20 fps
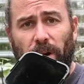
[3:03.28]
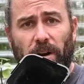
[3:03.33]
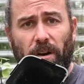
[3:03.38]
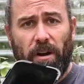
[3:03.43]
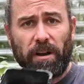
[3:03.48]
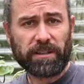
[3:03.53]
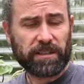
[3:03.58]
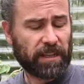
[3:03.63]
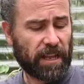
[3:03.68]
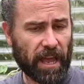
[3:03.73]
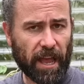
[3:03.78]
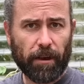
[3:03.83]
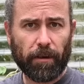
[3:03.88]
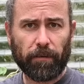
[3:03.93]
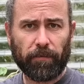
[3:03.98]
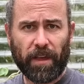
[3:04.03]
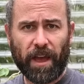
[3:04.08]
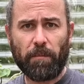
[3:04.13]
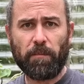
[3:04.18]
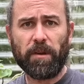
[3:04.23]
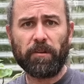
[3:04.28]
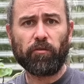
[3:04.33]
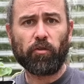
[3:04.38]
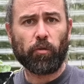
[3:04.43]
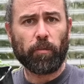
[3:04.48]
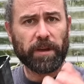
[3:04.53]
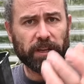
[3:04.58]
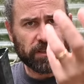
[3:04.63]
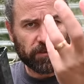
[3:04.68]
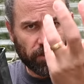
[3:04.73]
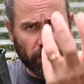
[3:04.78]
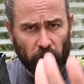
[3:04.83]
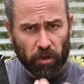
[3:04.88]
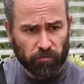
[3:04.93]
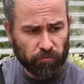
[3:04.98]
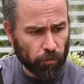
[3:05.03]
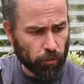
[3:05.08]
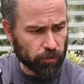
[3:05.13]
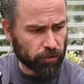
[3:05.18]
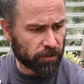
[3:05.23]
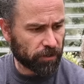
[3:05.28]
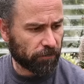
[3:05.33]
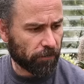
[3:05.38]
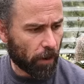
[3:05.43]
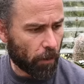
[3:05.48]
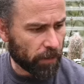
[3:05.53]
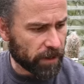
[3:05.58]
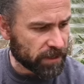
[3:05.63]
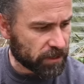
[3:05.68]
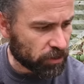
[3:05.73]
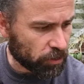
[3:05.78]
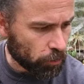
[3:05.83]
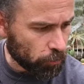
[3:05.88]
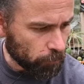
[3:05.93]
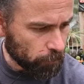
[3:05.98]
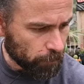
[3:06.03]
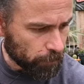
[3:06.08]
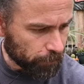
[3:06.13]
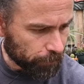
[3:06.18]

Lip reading: a nice layer of that mineral mix for those roots to grow into,